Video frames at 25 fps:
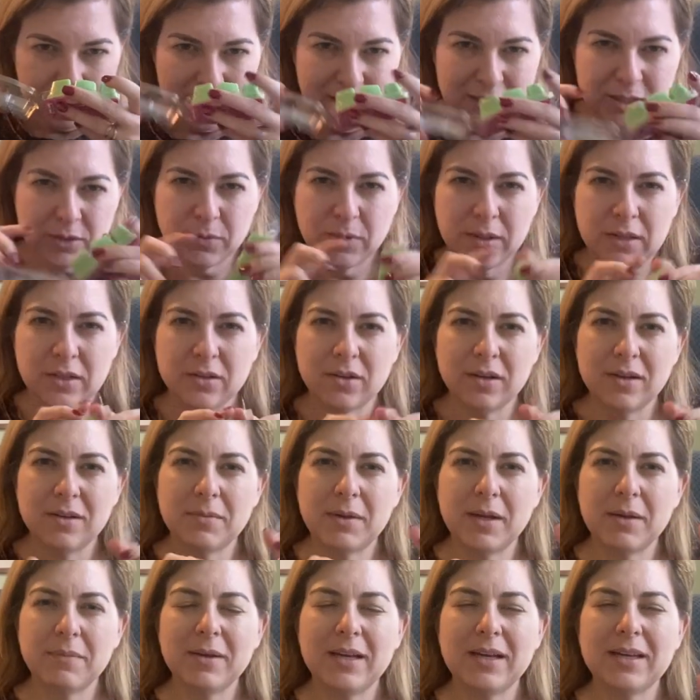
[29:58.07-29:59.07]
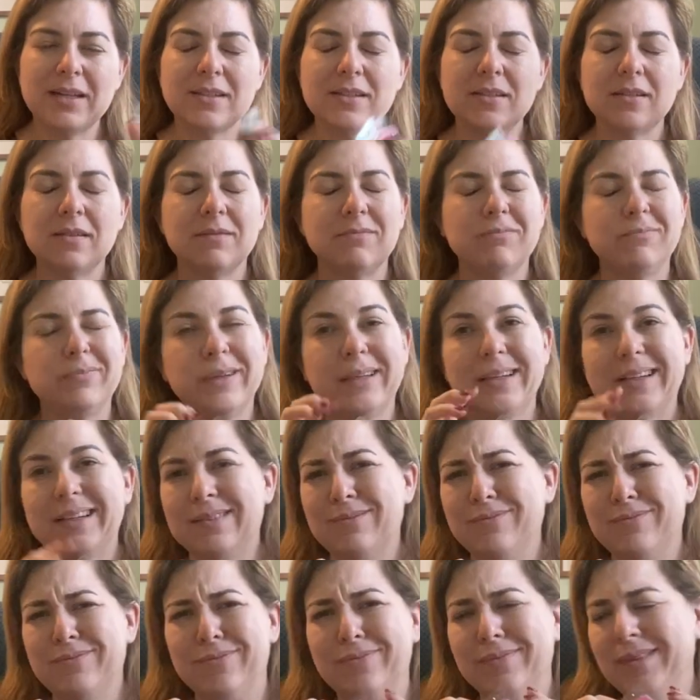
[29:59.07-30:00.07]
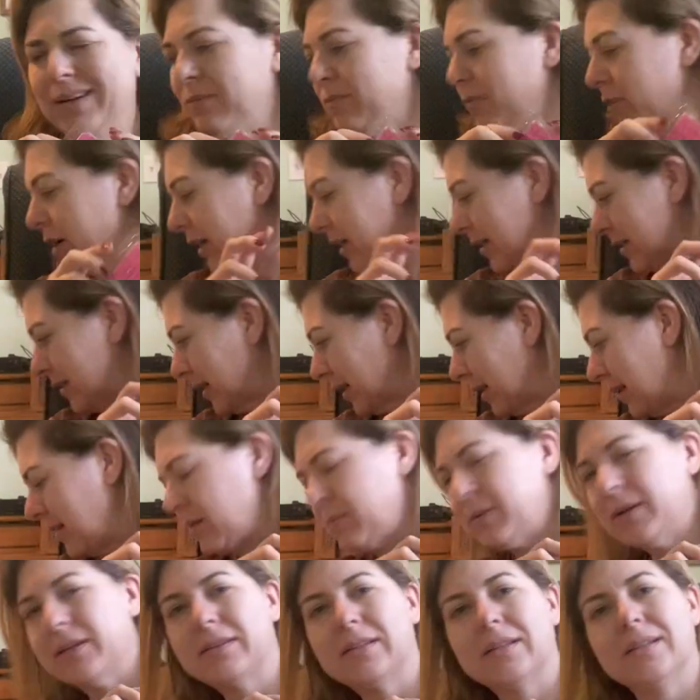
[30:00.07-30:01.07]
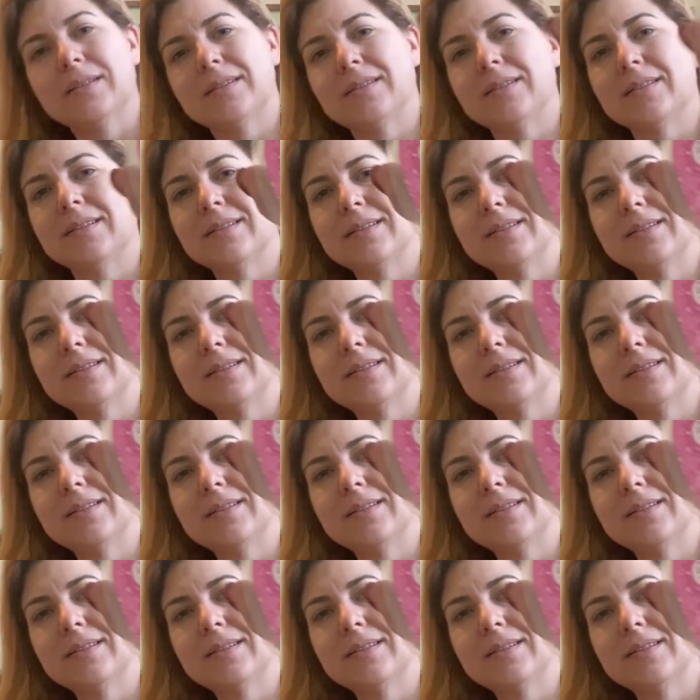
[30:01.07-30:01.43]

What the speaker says: sweetener in my mind, but I'm way excited about this.